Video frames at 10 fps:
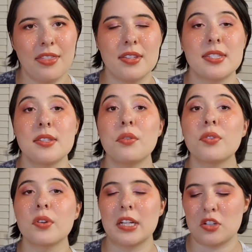the
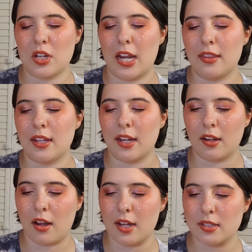silvery shade that I
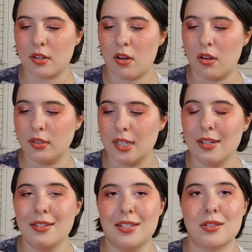got is called
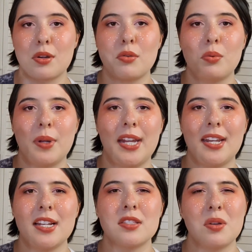Disco Queen.
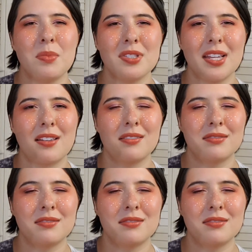And it's almost like,